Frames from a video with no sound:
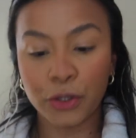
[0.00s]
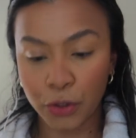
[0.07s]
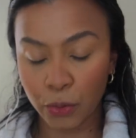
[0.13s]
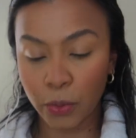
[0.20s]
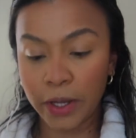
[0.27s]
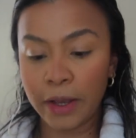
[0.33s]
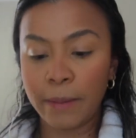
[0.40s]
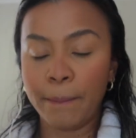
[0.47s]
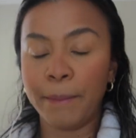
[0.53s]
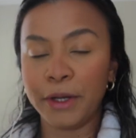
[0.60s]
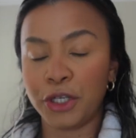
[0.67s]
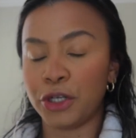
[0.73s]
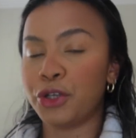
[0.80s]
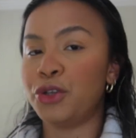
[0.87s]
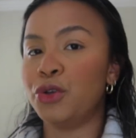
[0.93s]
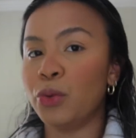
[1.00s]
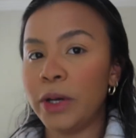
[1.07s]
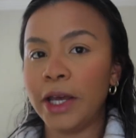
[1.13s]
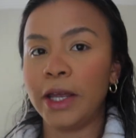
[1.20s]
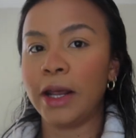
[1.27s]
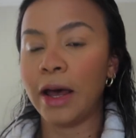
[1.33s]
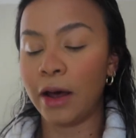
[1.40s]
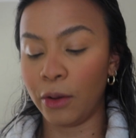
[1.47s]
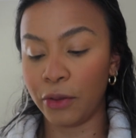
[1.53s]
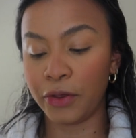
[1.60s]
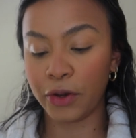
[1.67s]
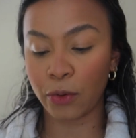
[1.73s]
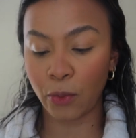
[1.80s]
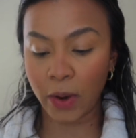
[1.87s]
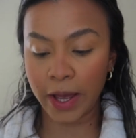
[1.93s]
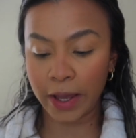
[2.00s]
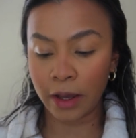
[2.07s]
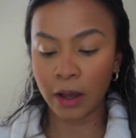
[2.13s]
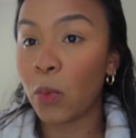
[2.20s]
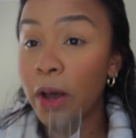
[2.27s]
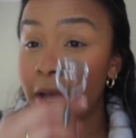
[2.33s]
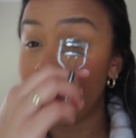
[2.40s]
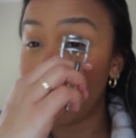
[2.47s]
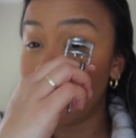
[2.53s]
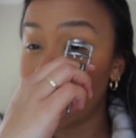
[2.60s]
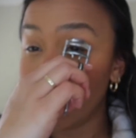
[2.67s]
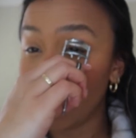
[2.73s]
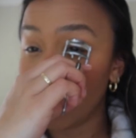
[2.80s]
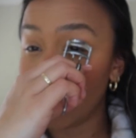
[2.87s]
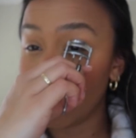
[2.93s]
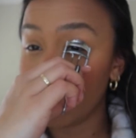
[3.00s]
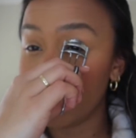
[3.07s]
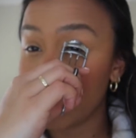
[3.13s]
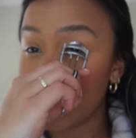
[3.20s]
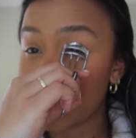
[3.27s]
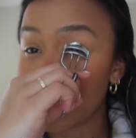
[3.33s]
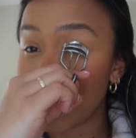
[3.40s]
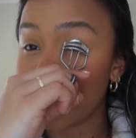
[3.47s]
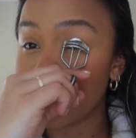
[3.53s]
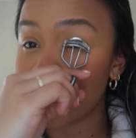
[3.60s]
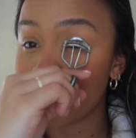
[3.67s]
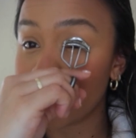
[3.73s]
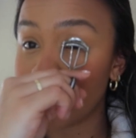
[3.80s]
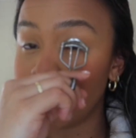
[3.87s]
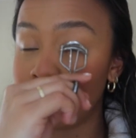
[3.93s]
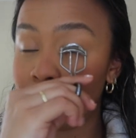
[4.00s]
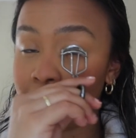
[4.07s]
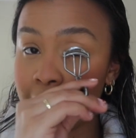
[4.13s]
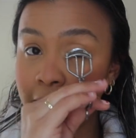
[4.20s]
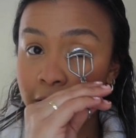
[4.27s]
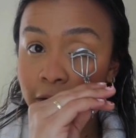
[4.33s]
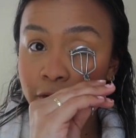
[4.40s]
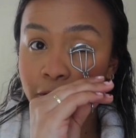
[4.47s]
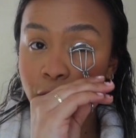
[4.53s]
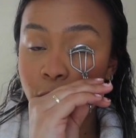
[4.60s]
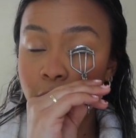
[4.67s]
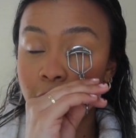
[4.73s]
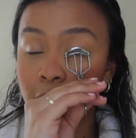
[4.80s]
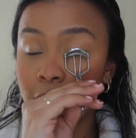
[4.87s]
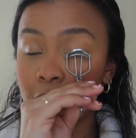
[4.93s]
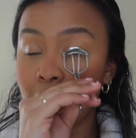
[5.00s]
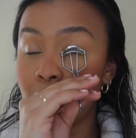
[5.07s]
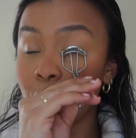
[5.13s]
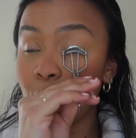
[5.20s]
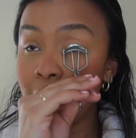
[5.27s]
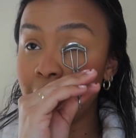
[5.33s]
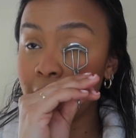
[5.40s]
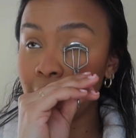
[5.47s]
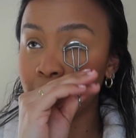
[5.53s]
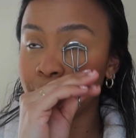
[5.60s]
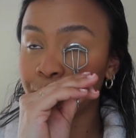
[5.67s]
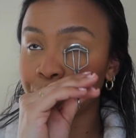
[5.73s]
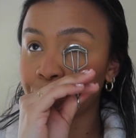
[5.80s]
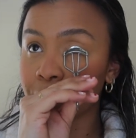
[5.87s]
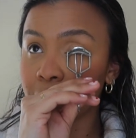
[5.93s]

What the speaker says: do it, but just do it in a healthier way. When me and Tyler started planning for our wedding,